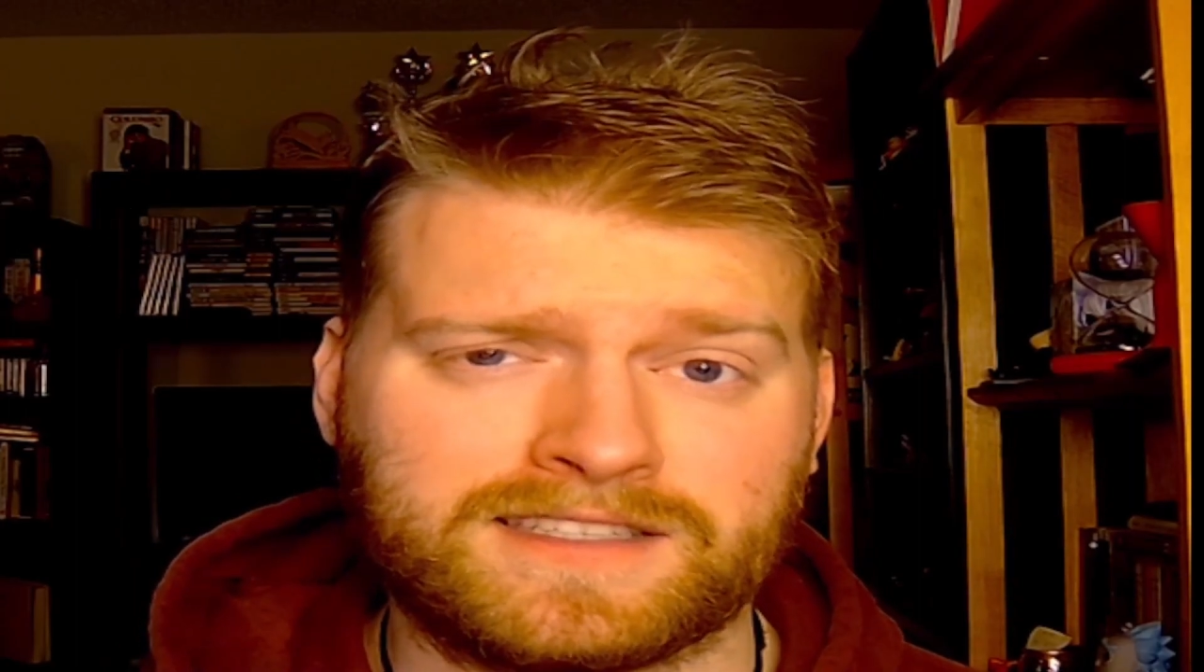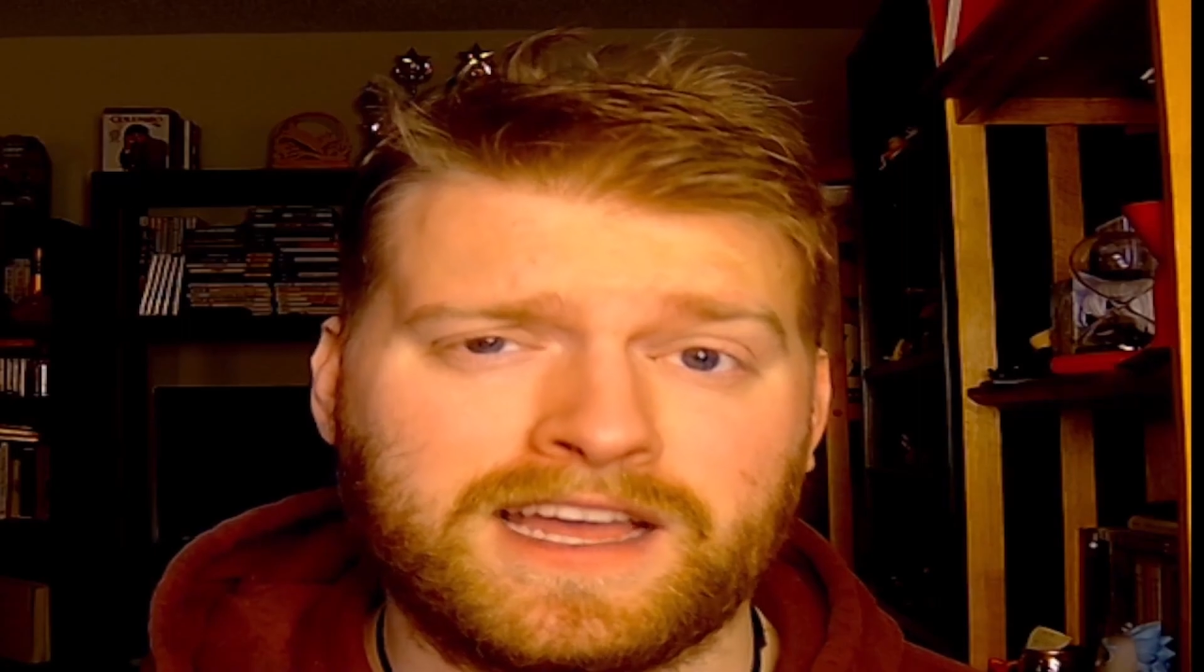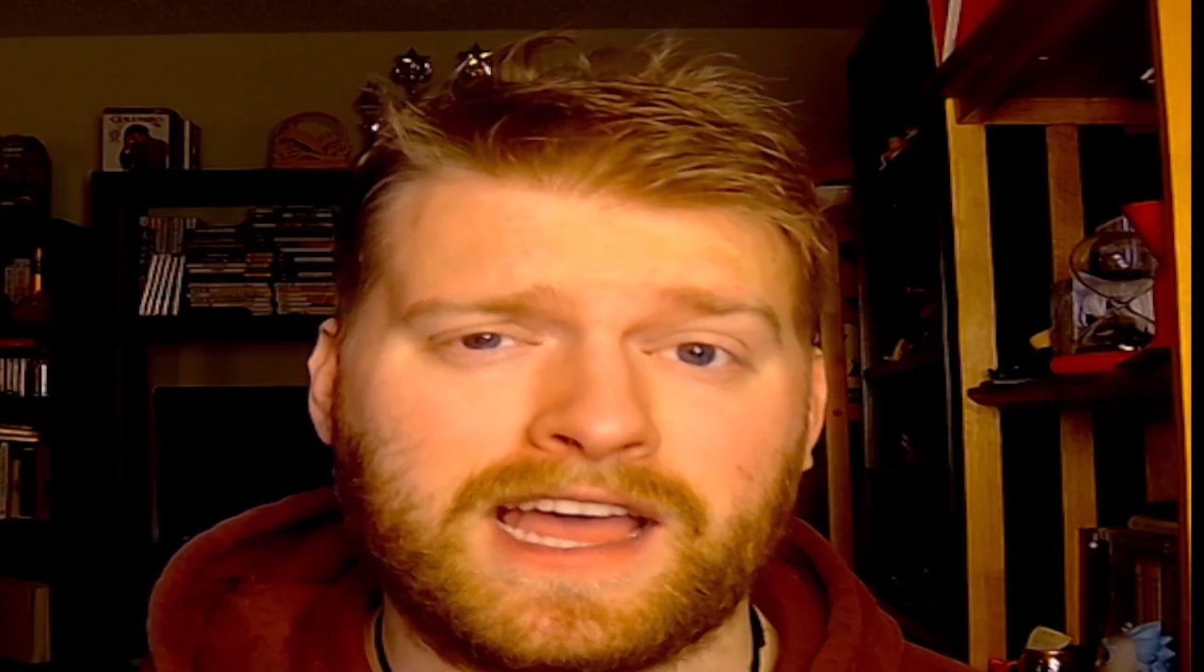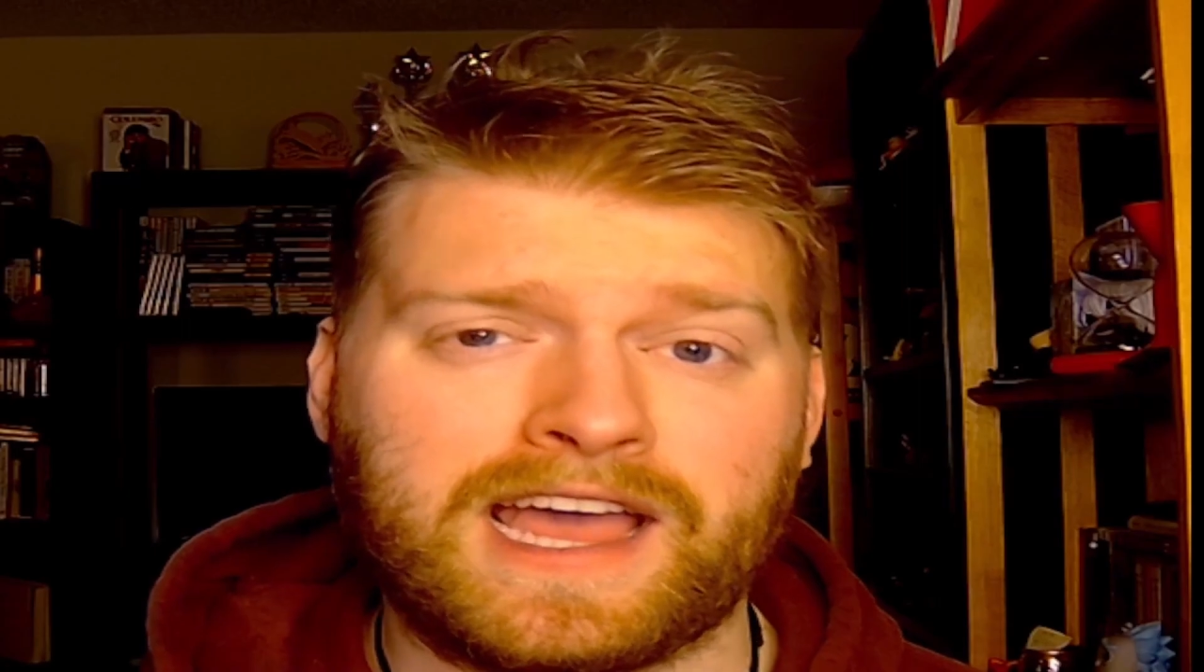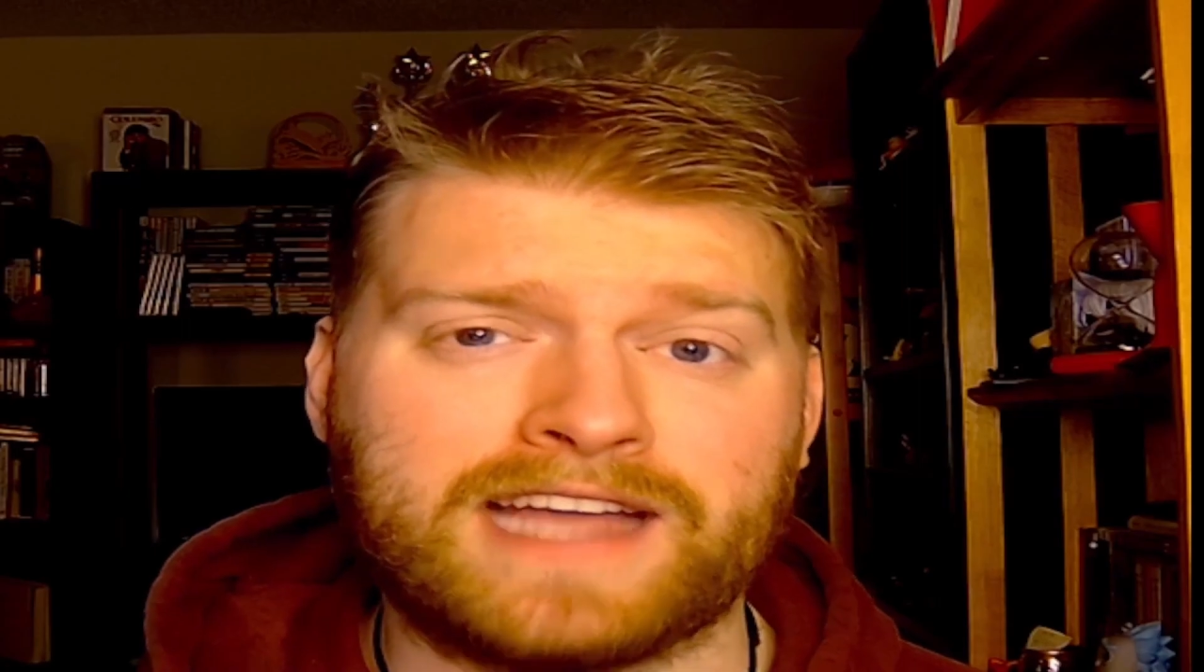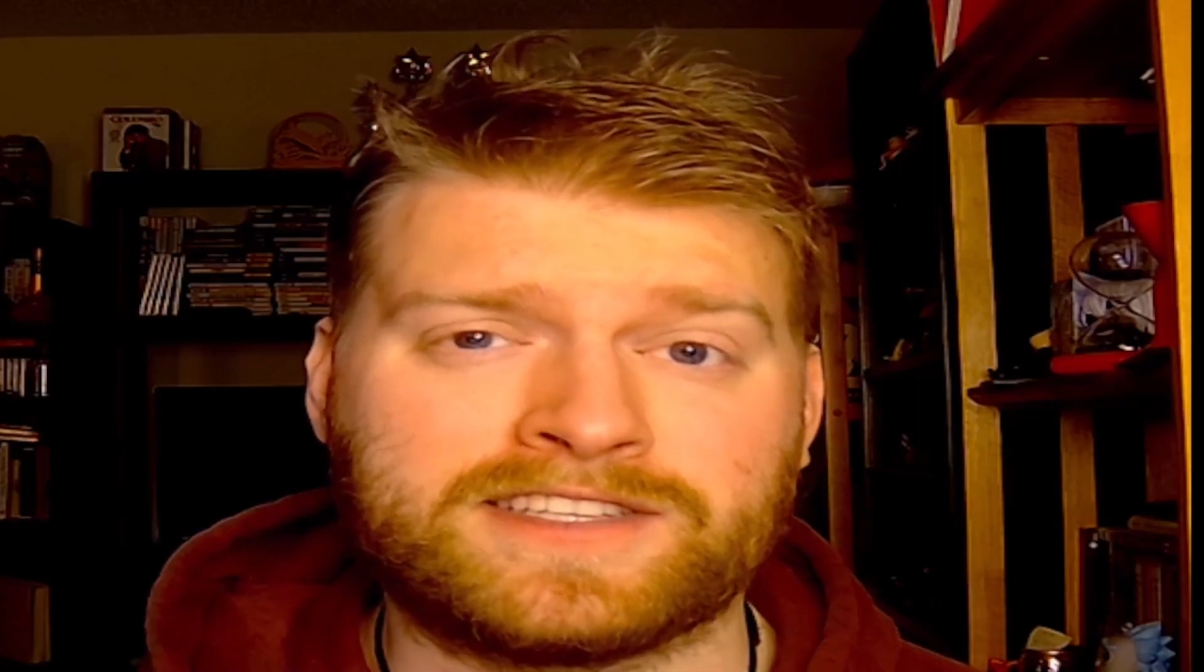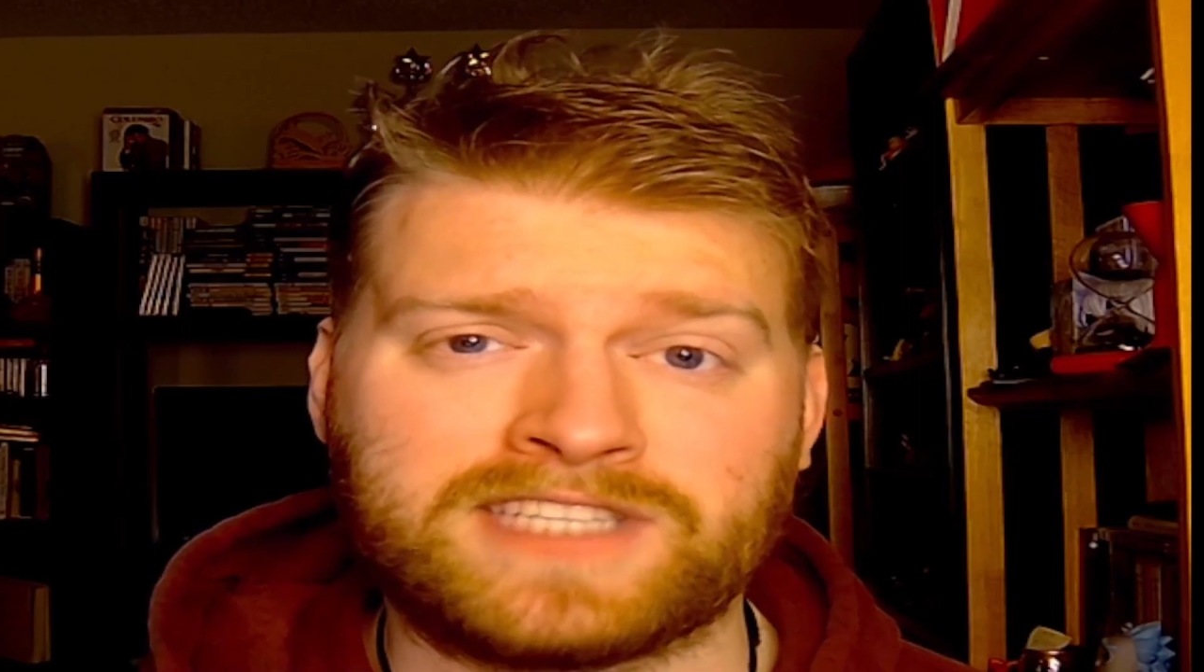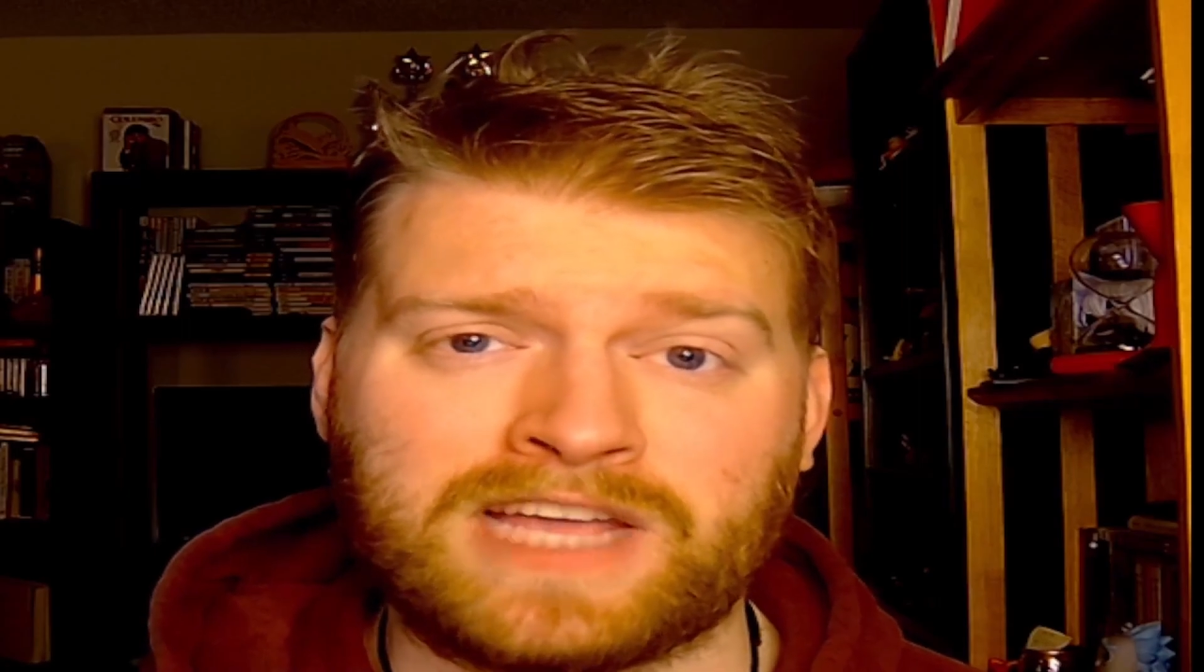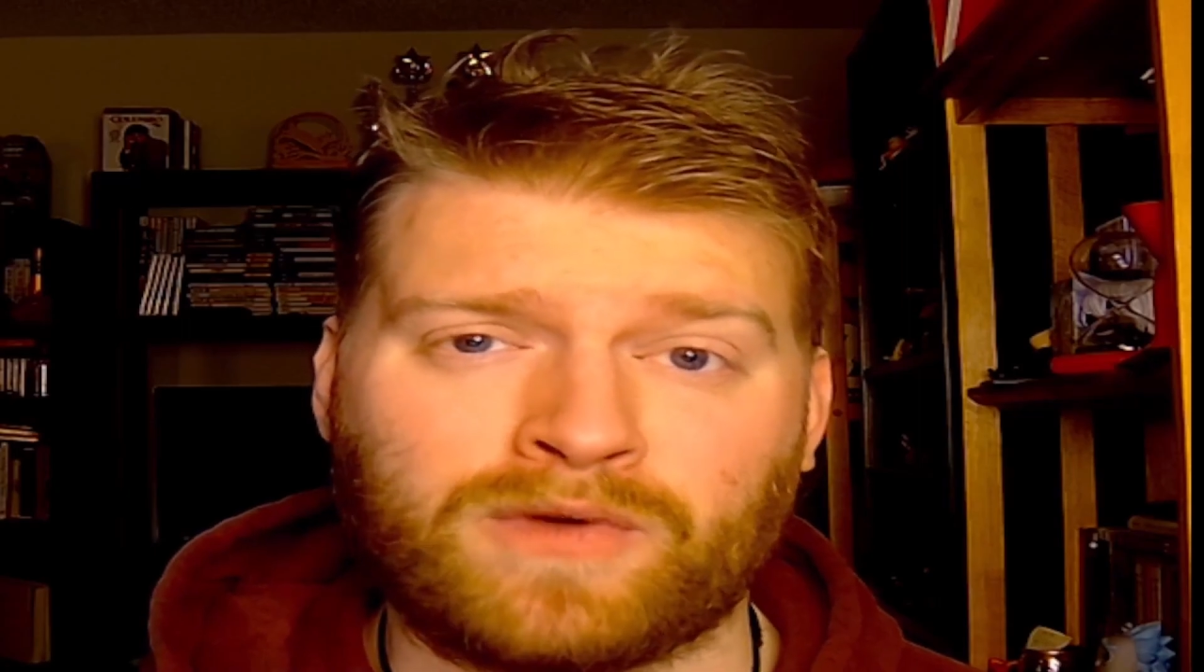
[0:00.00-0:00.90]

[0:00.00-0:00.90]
and seeing what the